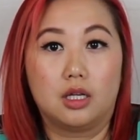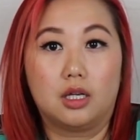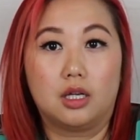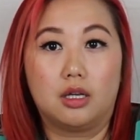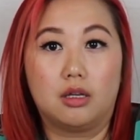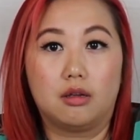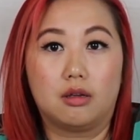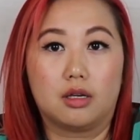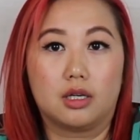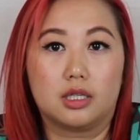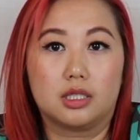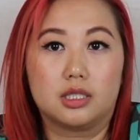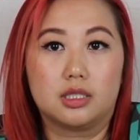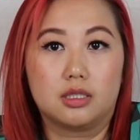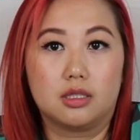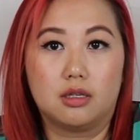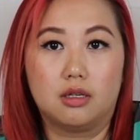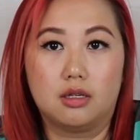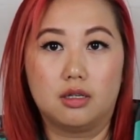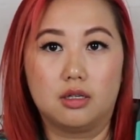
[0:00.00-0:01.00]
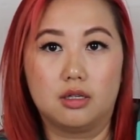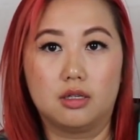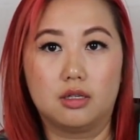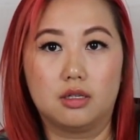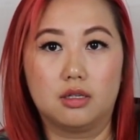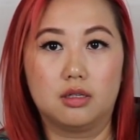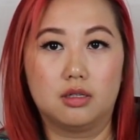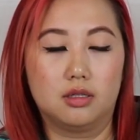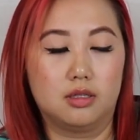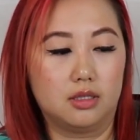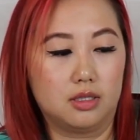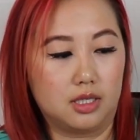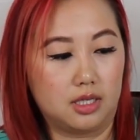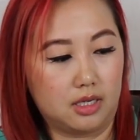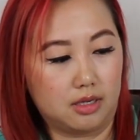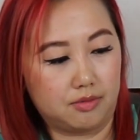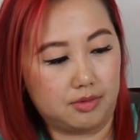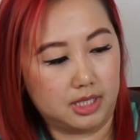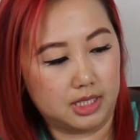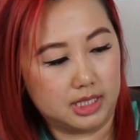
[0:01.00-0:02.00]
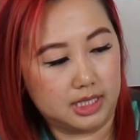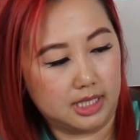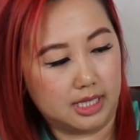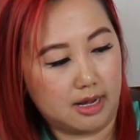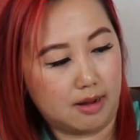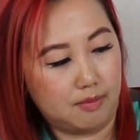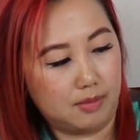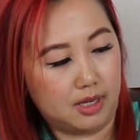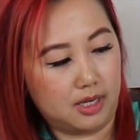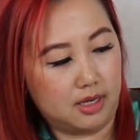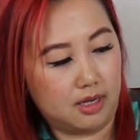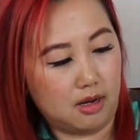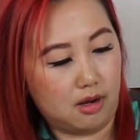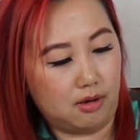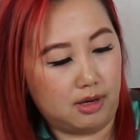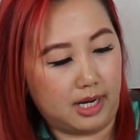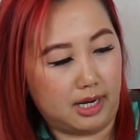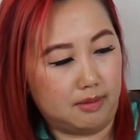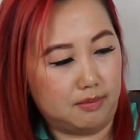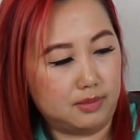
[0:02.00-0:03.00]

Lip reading: Can't really see that, but okay,